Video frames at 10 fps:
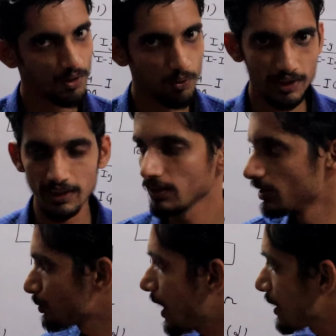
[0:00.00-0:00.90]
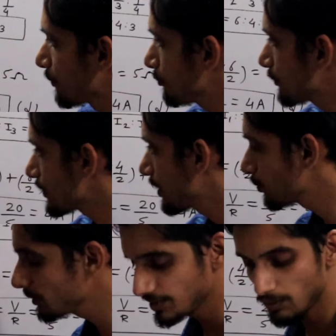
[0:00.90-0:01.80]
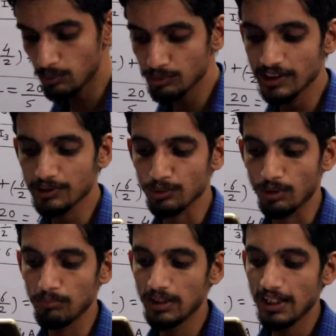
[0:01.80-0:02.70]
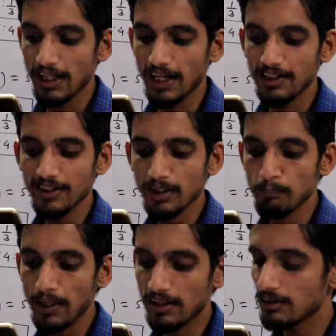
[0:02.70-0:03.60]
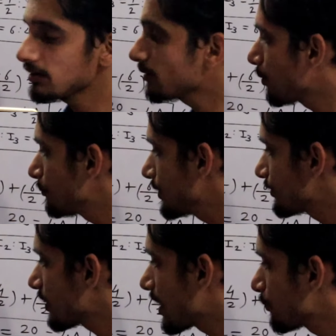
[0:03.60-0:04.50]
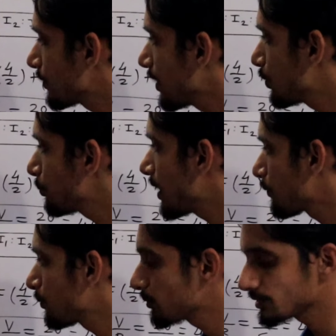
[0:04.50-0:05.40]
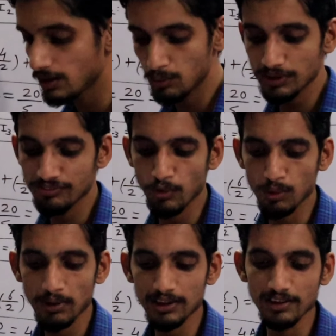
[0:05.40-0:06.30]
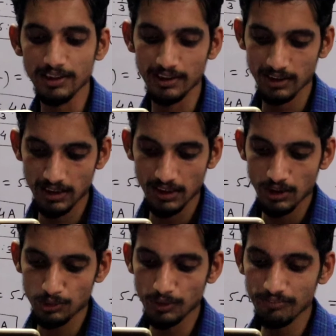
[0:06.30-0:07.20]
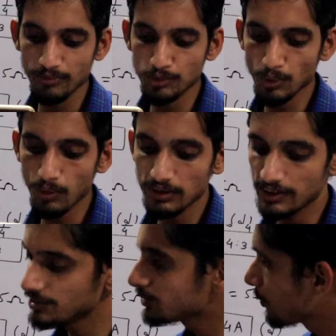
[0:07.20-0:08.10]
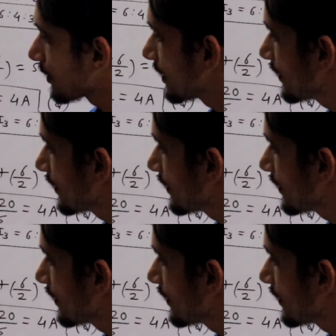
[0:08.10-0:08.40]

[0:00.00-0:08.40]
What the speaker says: Okay, so R1 plus R2 is equal to 6 ohm. And their parallel combination R1 R2 by R1 plus R2 is 4 by 3. So if you solve this, you are